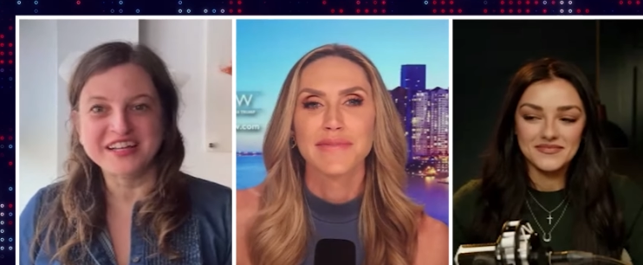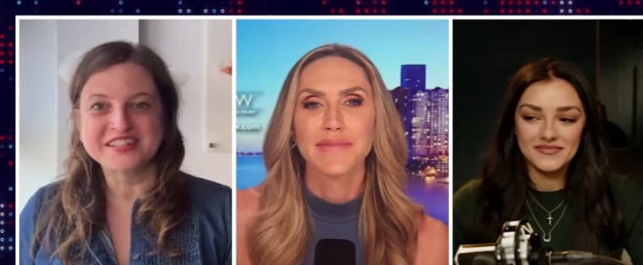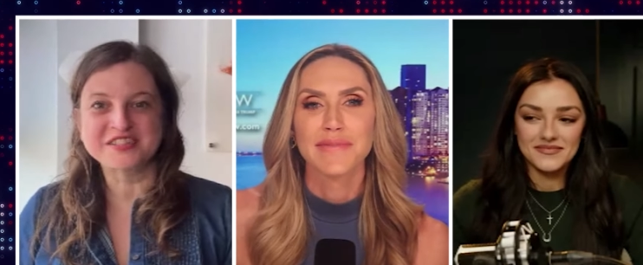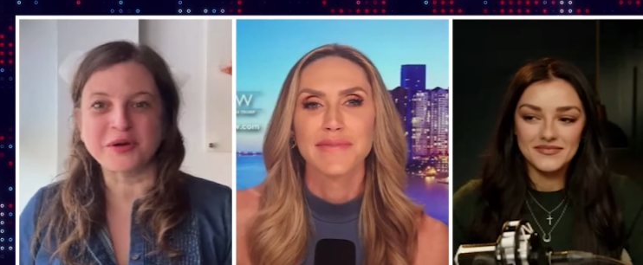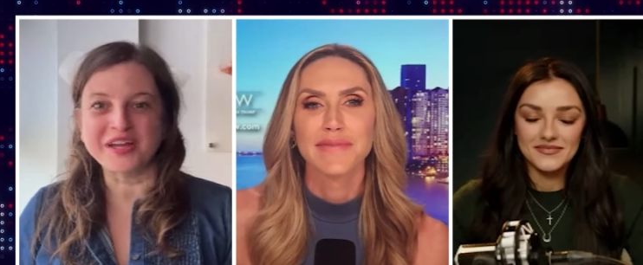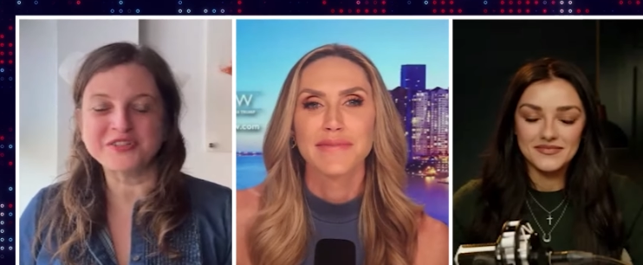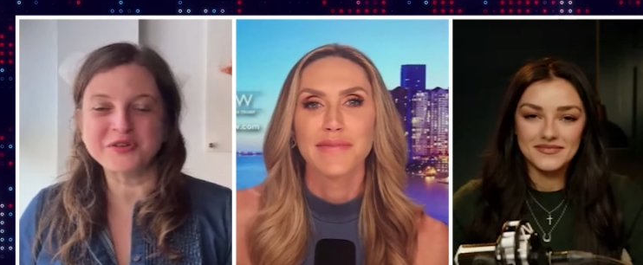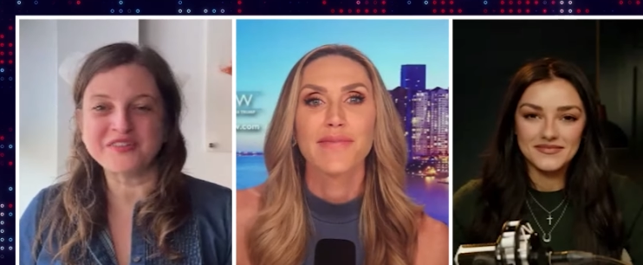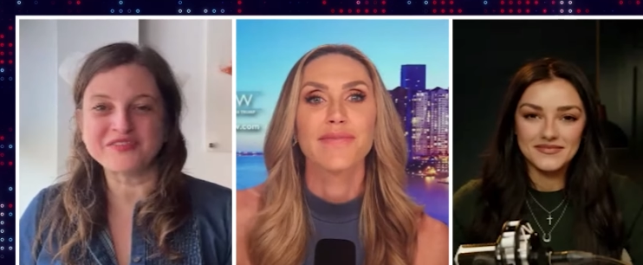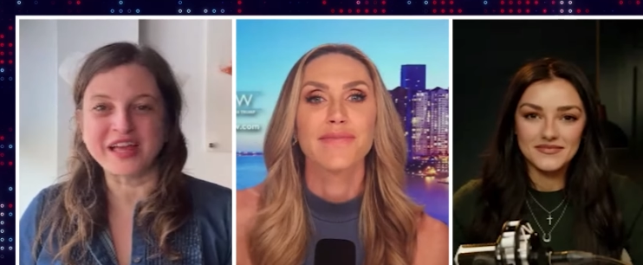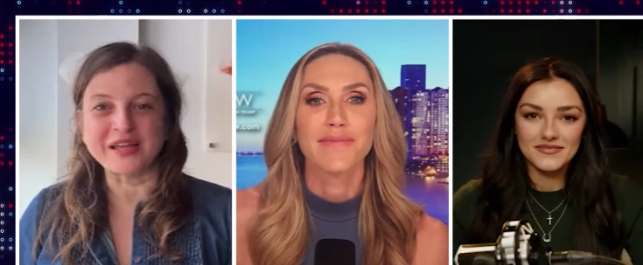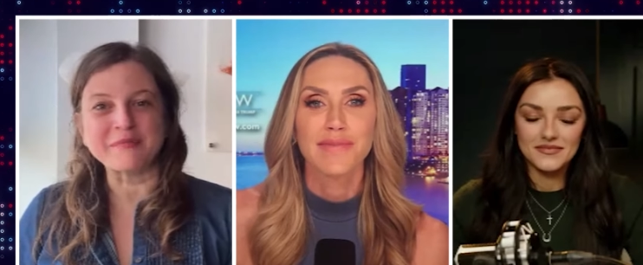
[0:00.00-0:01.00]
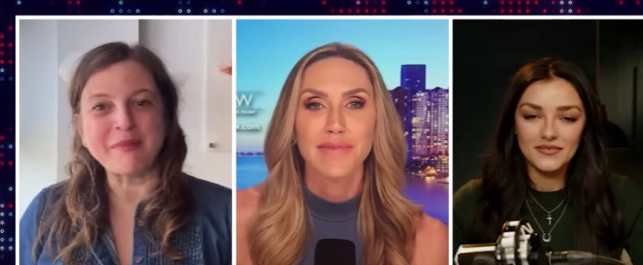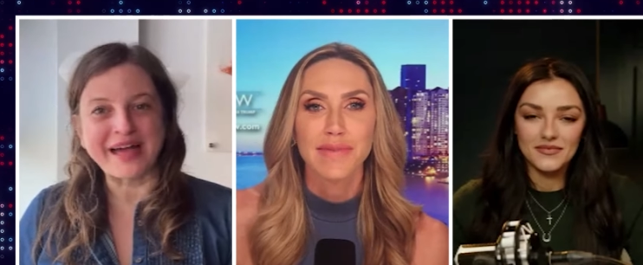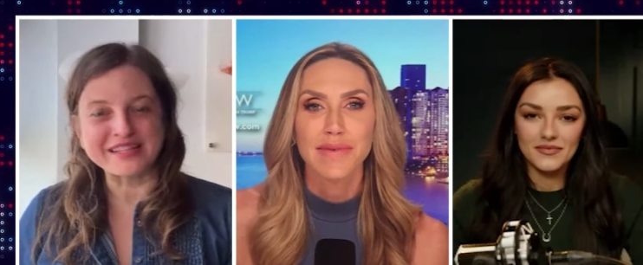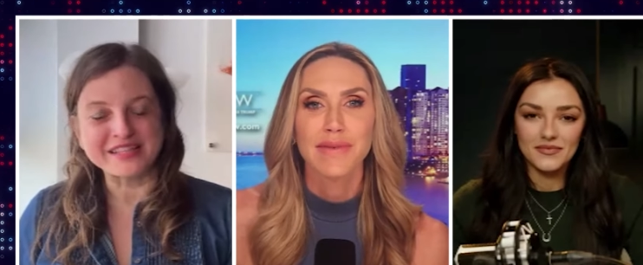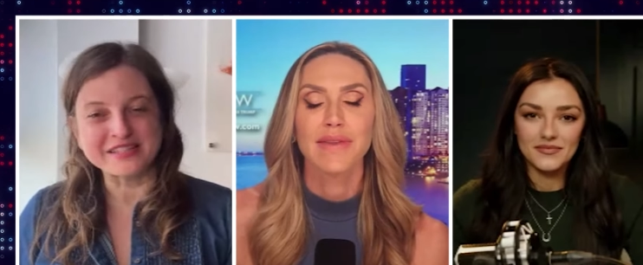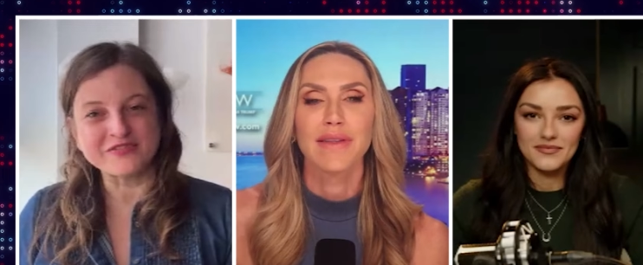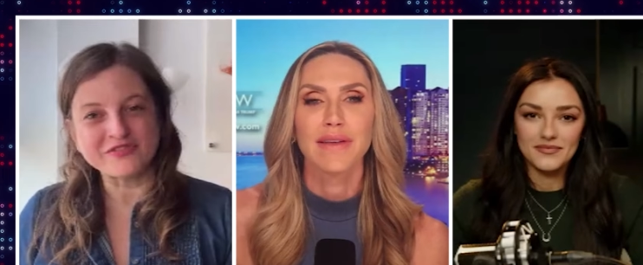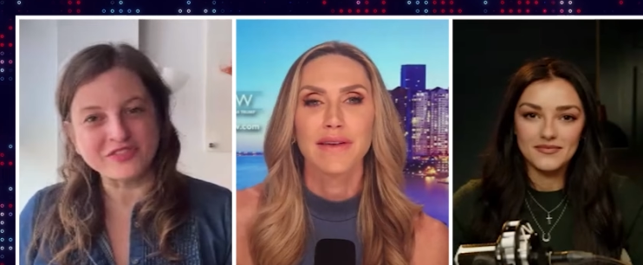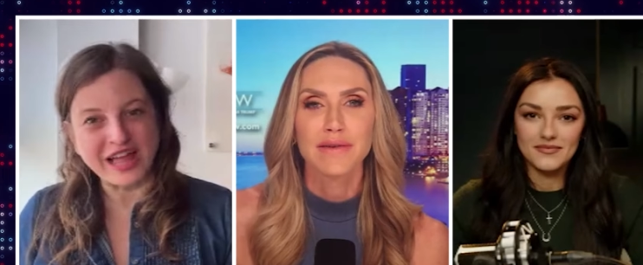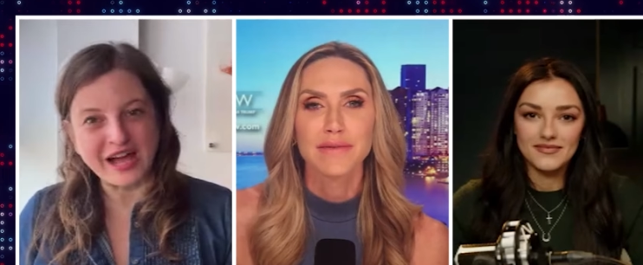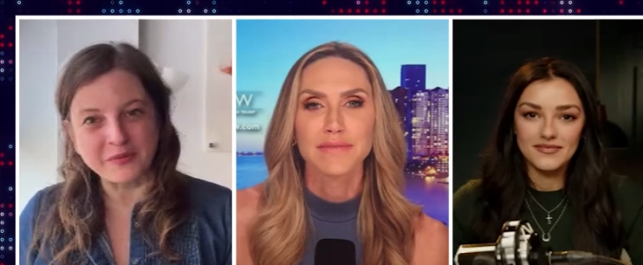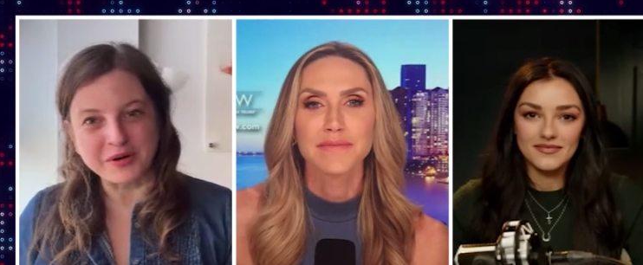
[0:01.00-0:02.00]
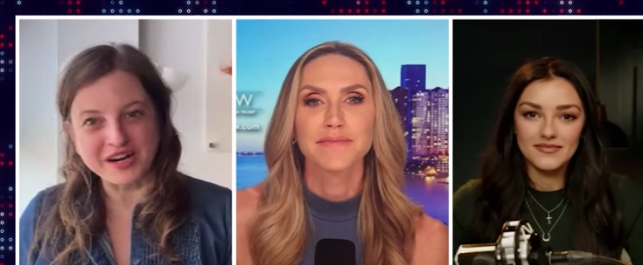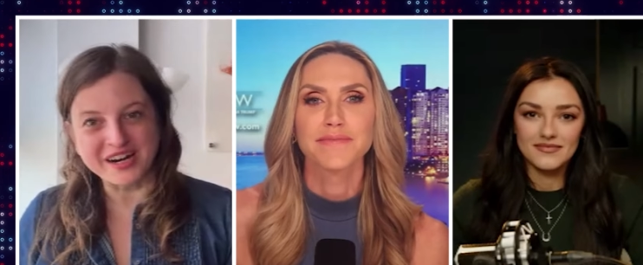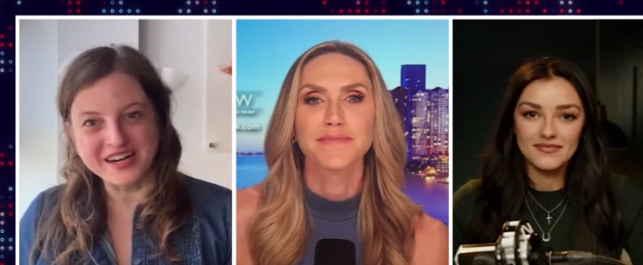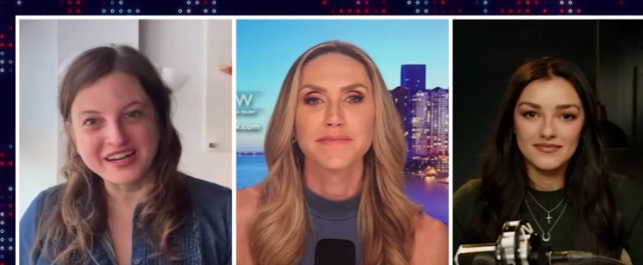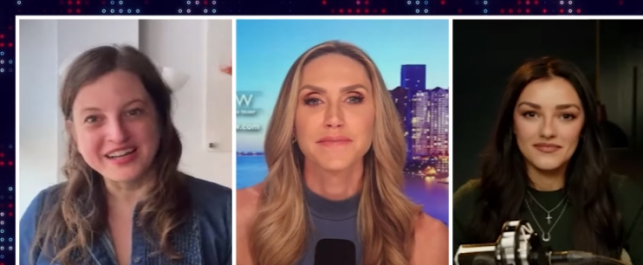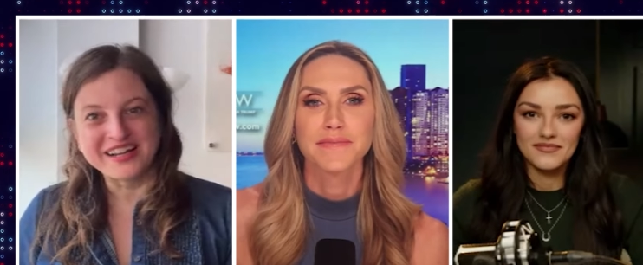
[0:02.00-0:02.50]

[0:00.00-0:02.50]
Speaker 1: So I do have like masses of flour.